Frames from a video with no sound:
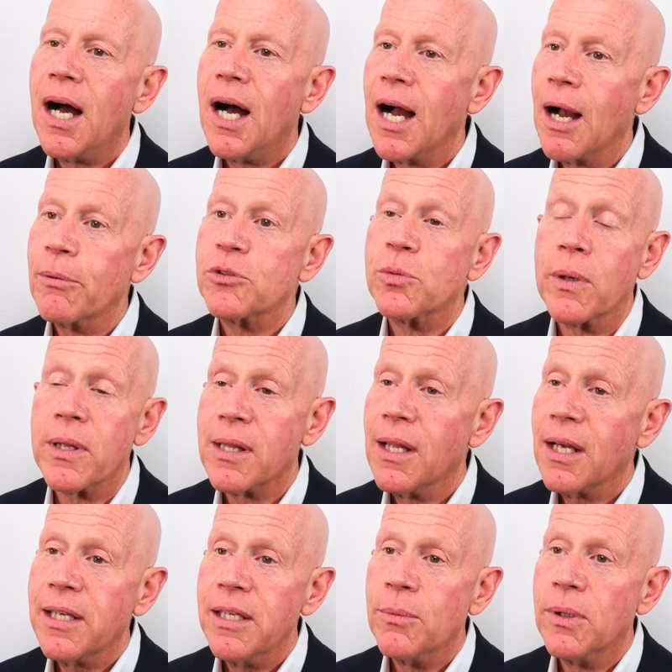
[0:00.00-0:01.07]
I was one of the
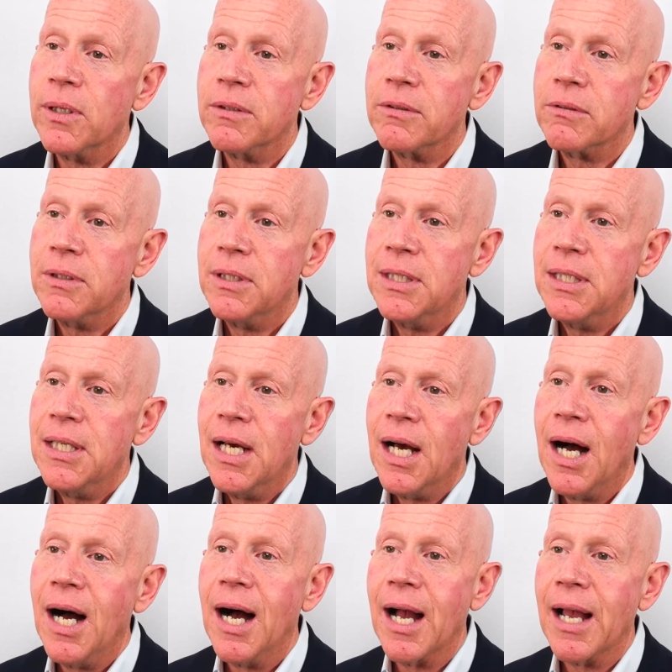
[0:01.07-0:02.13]
lucky ones.
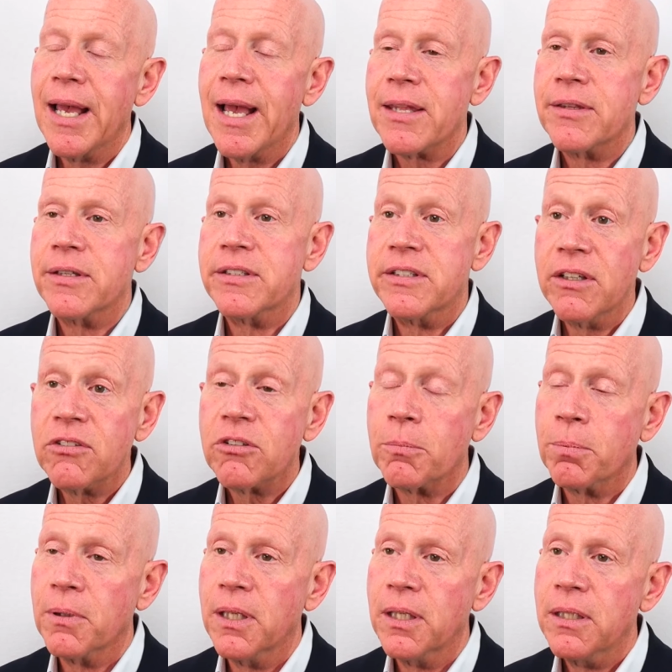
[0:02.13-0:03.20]
I had the
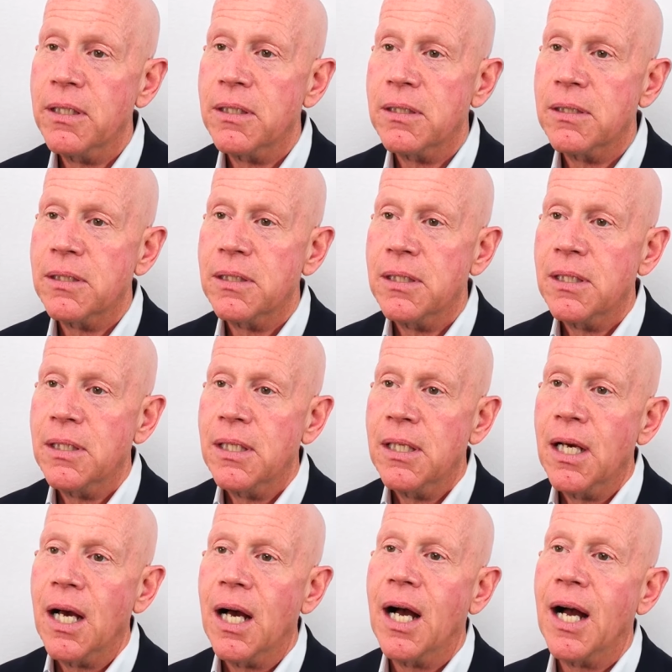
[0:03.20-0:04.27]

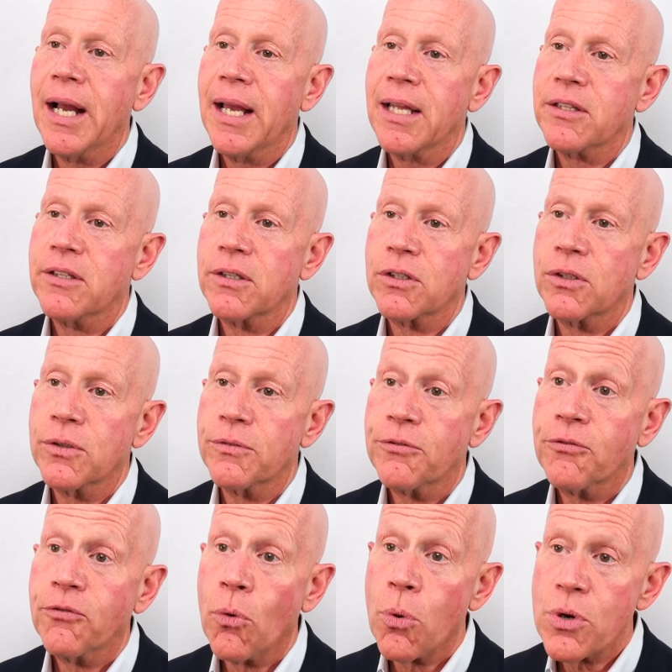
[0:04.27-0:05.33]
discipline, I had the good
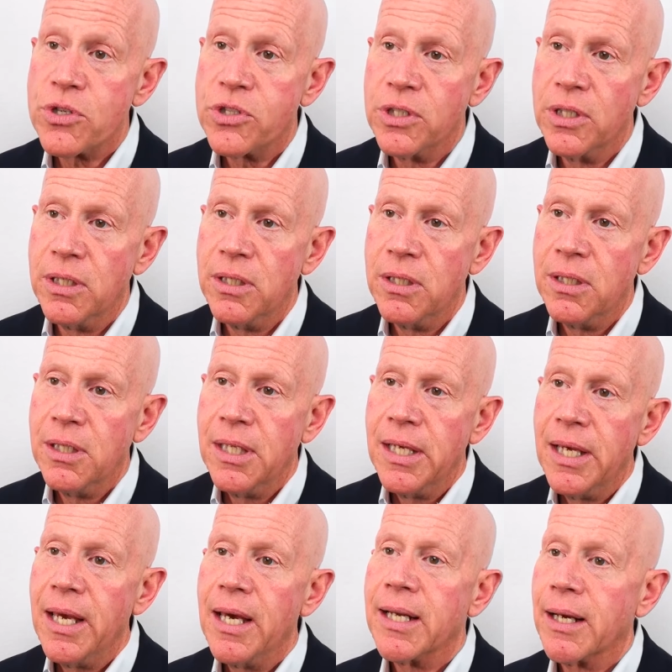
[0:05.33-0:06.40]

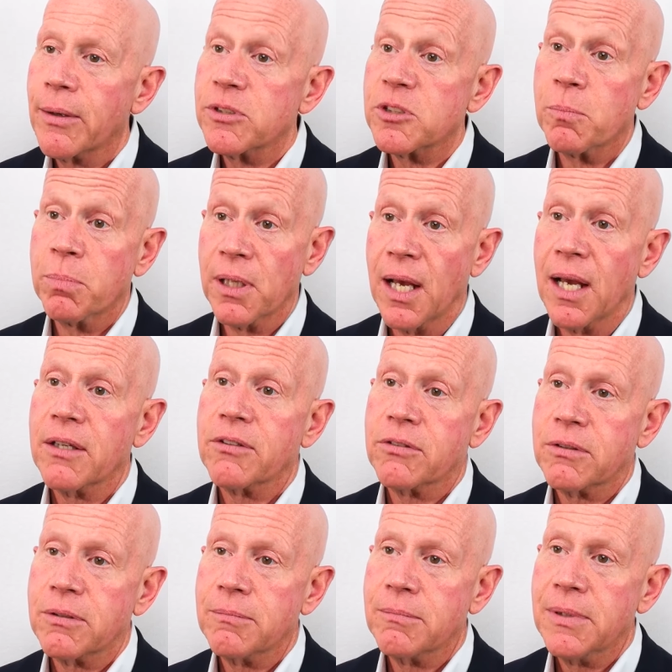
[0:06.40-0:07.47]
fortune, and I was
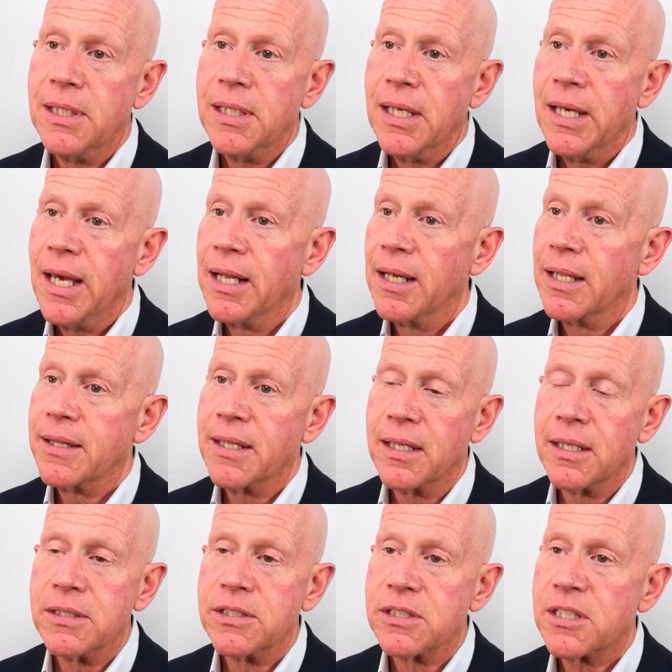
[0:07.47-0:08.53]
blessed. And I
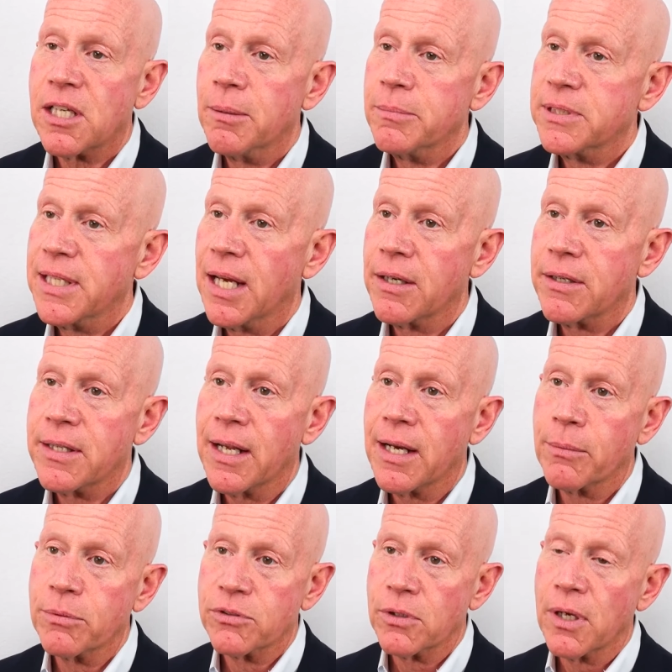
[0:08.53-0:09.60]
think it just comes down to that.
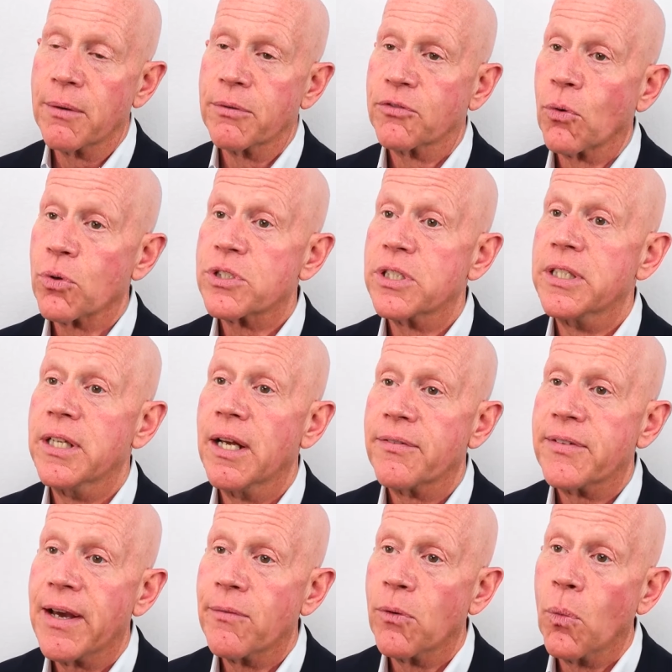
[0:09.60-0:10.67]
I was fortunate enough
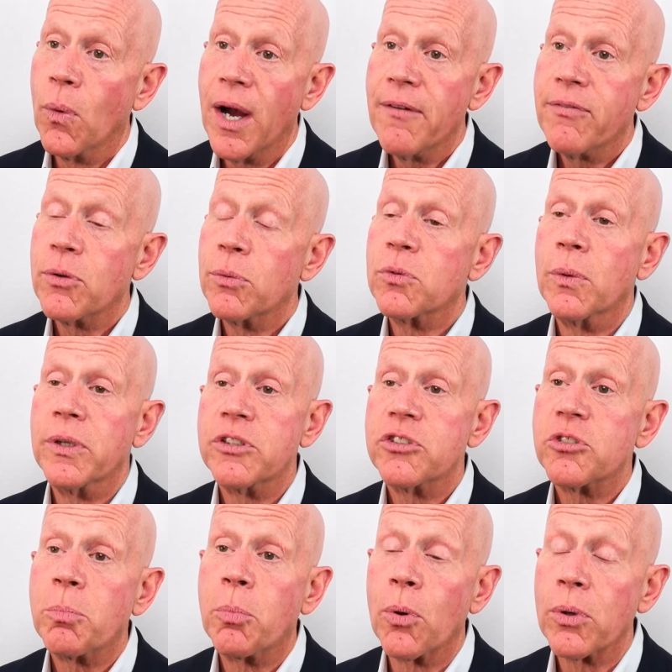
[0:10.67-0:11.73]
to have a wife that was willing to
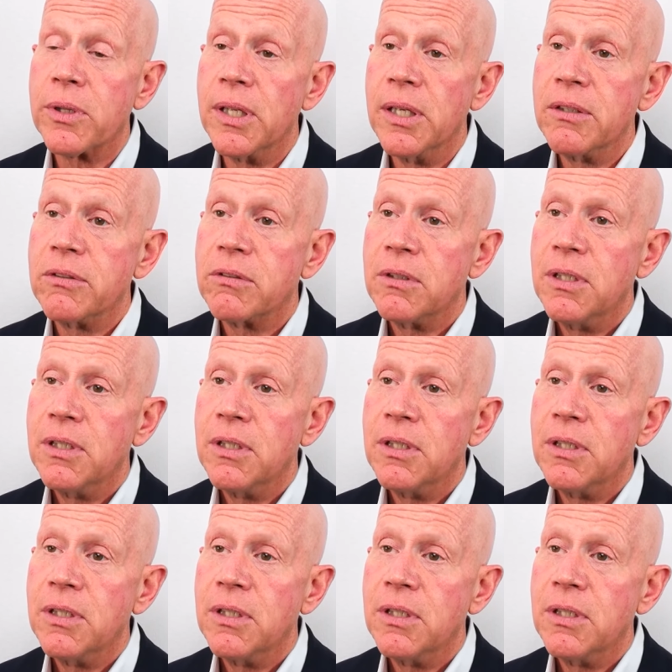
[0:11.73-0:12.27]
support this.